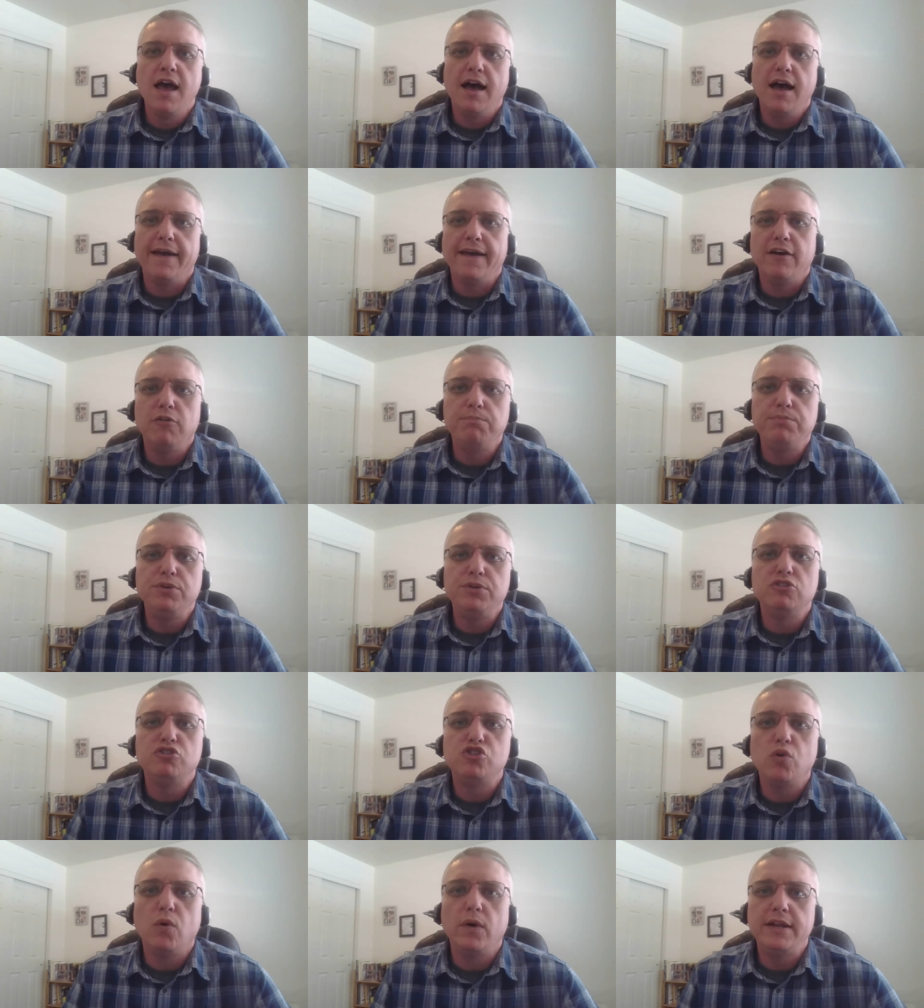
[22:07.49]
I hope you
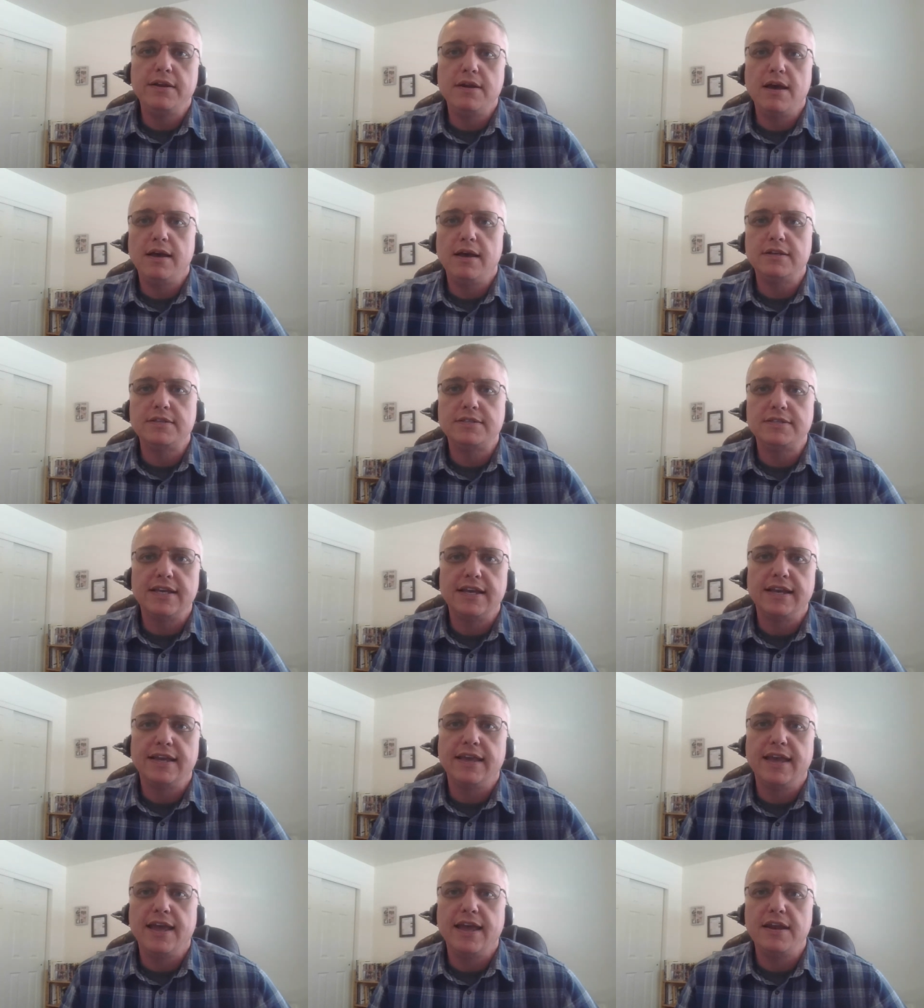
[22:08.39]
join us
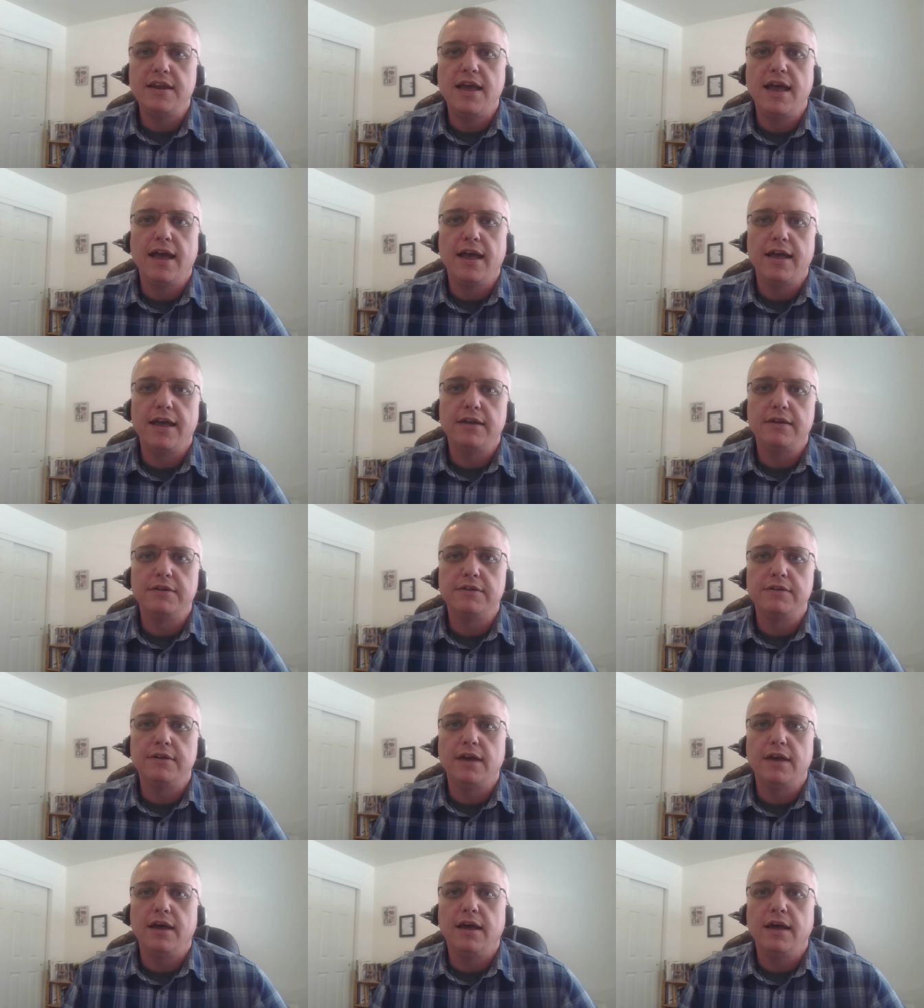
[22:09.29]
again,
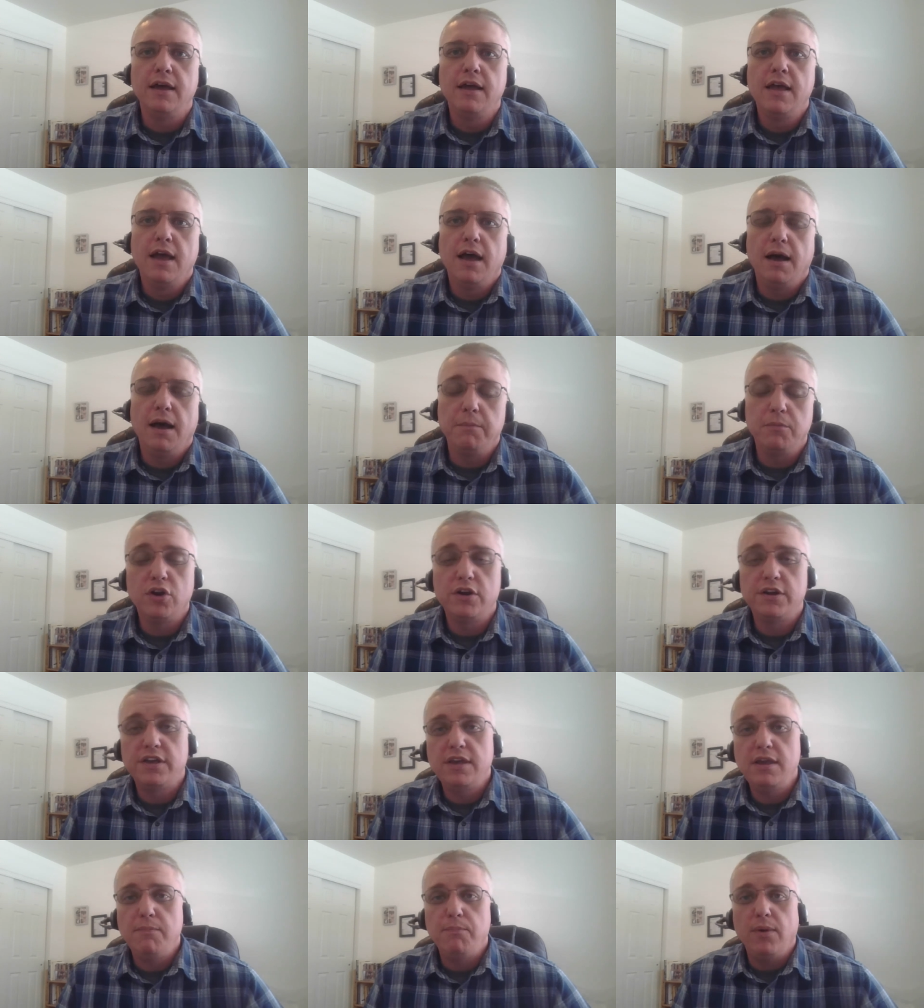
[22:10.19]
and uh, I'm going
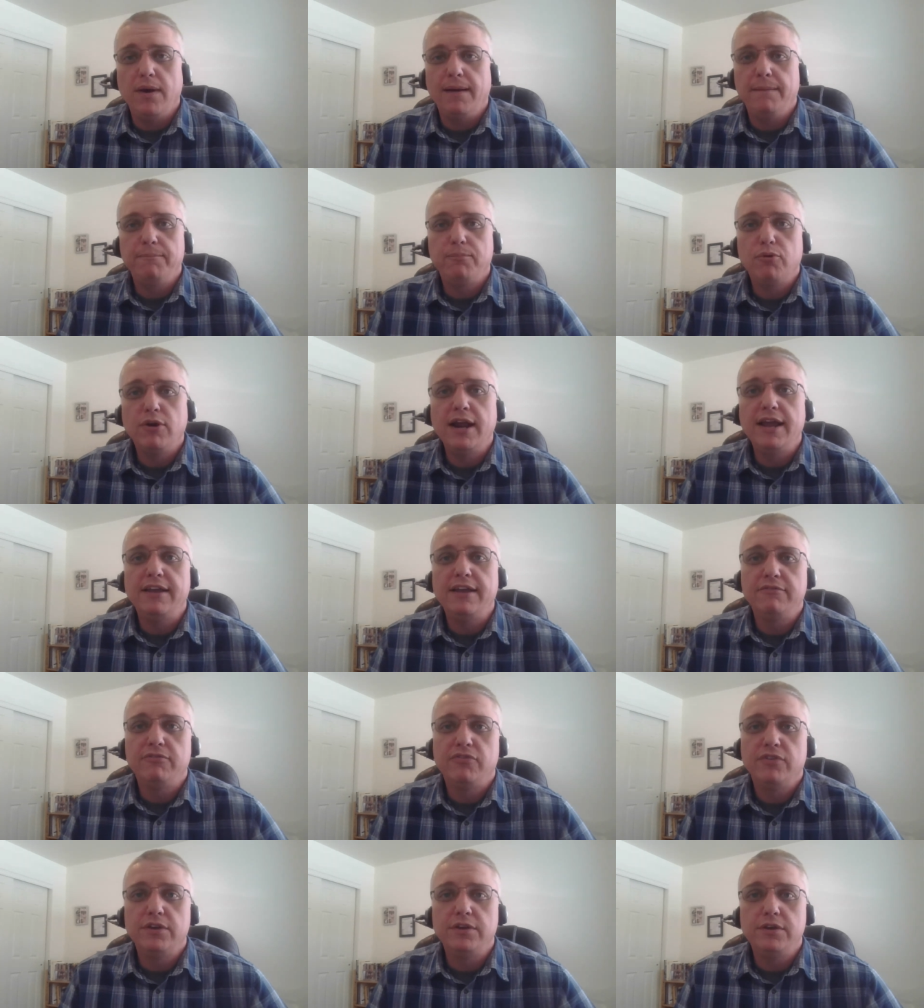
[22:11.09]
to keep on
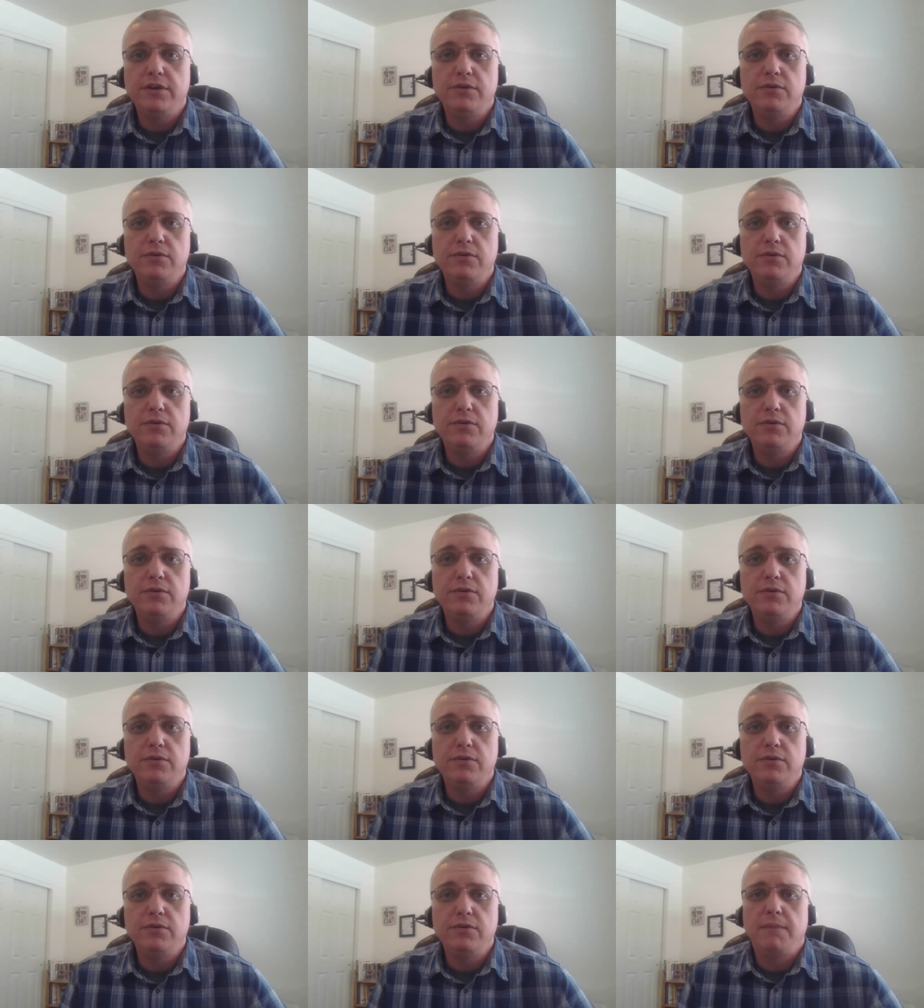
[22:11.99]
praying for you during
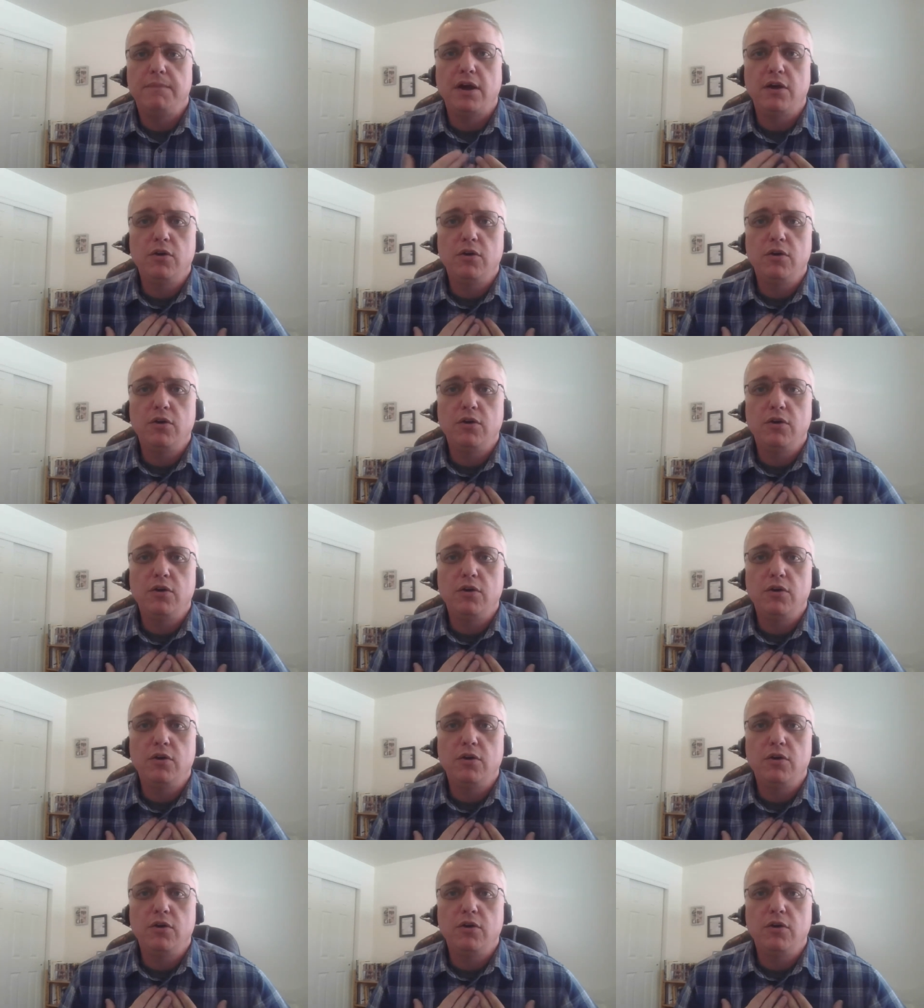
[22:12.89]
this time.